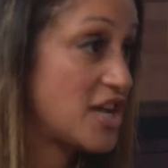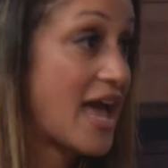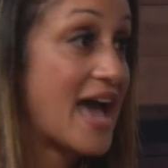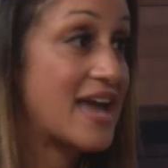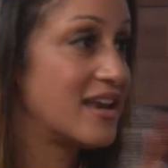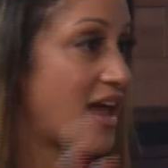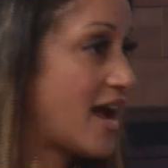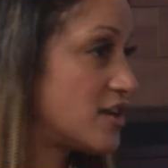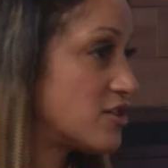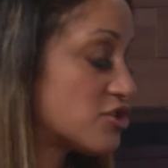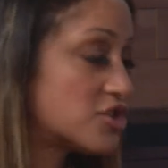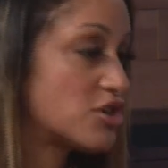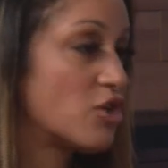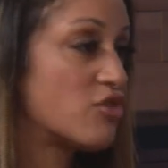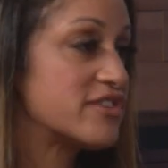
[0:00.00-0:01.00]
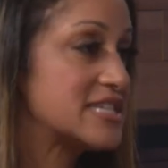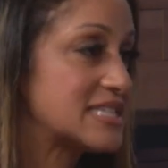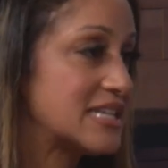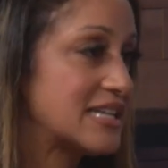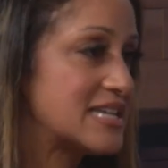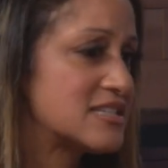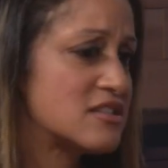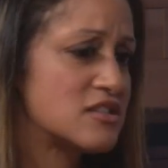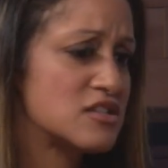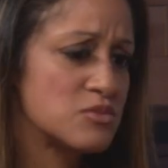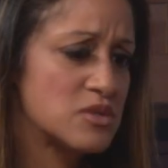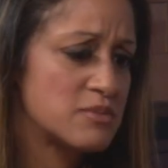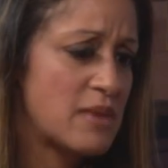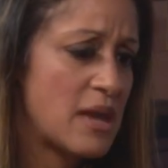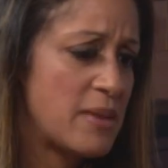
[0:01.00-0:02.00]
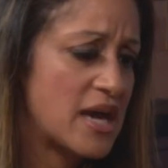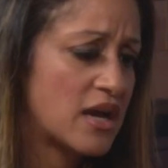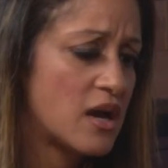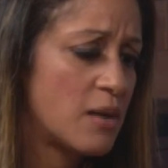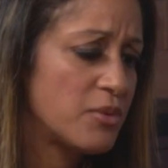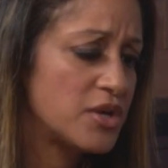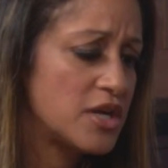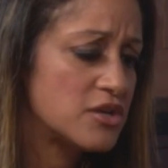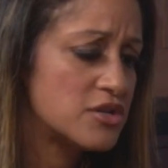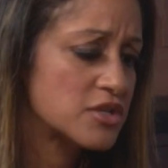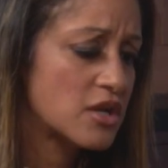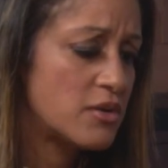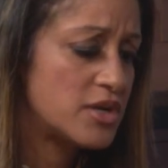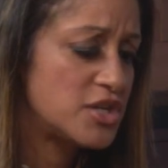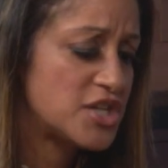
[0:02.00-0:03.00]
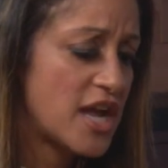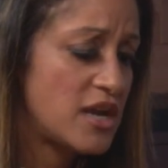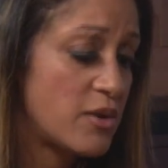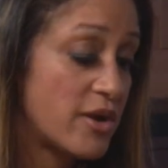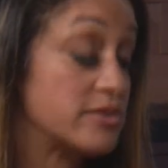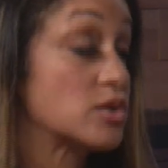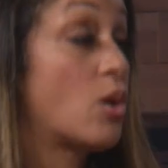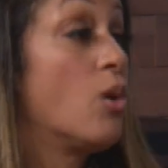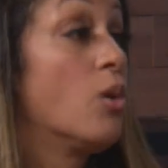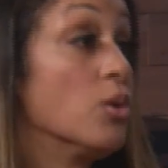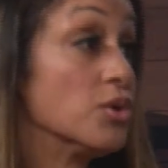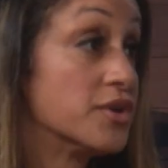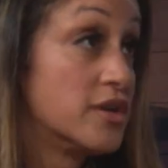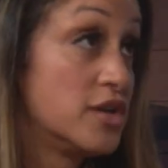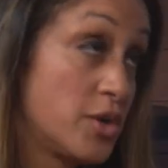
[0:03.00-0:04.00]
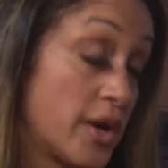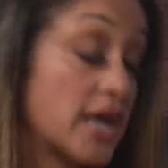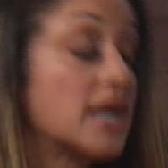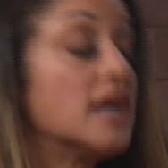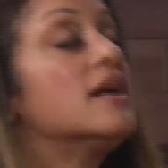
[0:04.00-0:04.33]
She headlined her show recently, so this was maybe a couple of years ago in January. It was cold in New York.